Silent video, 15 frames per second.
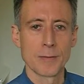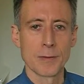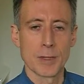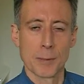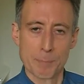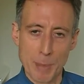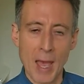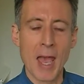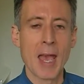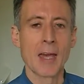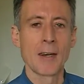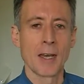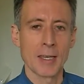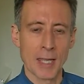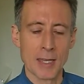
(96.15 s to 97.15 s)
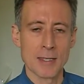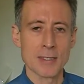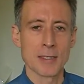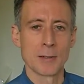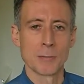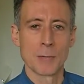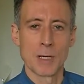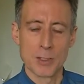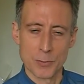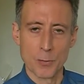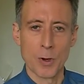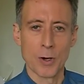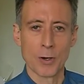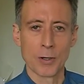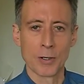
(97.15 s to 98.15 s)
The ban against them is
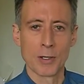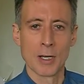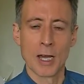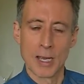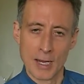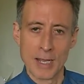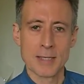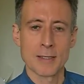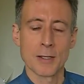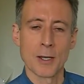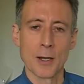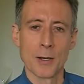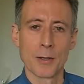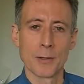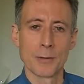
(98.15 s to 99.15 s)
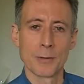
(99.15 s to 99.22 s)
wrong and has to go.